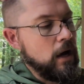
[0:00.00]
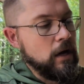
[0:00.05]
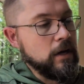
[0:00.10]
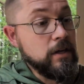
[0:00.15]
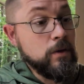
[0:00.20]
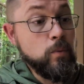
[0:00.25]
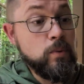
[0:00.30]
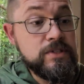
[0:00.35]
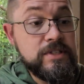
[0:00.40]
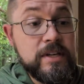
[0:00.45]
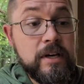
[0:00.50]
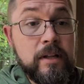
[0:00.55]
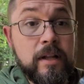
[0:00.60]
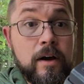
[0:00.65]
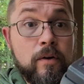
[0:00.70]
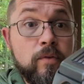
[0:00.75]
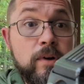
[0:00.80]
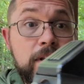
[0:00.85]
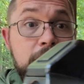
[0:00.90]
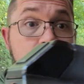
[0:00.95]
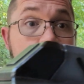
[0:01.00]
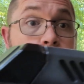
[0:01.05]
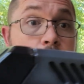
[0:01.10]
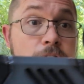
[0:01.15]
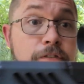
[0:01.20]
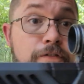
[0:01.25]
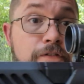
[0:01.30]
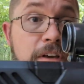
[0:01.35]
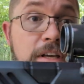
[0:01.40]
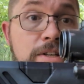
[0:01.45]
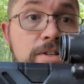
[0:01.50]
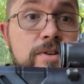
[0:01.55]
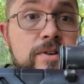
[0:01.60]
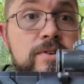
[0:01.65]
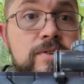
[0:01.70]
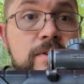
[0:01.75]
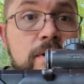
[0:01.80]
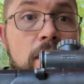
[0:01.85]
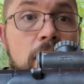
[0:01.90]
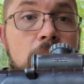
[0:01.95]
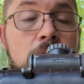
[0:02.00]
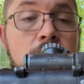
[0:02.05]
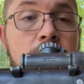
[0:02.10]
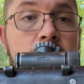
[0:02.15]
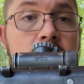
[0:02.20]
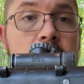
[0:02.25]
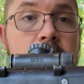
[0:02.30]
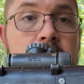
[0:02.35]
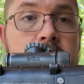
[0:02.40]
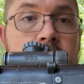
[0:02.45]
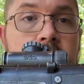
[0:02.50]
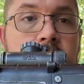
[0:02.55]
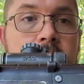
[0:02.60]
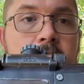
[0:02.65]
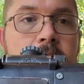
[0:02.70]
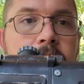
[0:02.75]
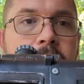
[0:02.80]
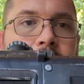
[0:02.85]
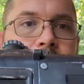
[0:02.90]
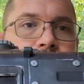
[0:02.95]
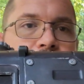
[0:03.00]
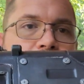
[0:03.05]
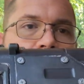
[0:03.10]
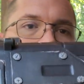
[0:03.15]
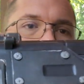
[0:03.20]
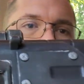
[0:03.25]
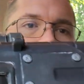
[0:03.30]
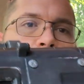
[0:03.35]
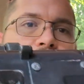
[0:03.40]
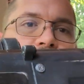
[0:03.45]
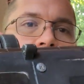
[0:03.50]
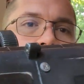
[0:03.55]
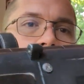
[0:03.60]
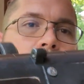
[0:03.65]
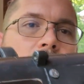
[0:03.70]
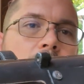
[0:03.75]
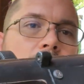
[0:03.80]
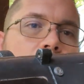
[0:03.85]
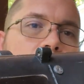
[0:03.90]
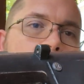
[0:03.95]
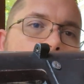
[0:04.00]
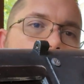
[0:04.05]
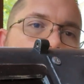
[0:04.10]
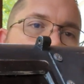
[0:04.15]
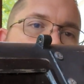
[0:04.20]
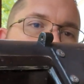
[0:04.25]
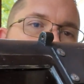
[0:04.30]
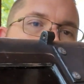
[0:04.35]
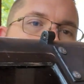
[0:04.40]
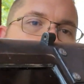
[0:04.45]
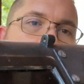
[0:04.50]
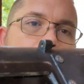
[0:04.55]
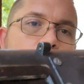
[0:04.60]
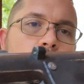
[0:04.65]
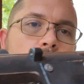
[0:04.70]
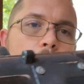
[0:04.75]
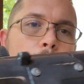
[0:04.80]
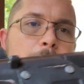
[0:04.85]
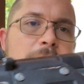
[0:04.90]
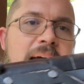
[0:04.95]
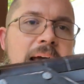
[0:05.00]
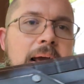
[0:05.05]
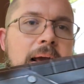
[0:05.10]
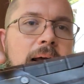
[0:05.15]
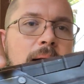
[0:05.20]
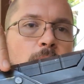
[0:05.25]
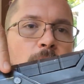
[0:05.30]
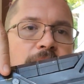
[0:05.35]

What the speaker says: You will see a lot of really cool features all along the gun. Obviously, we've got a lot of really cool paint.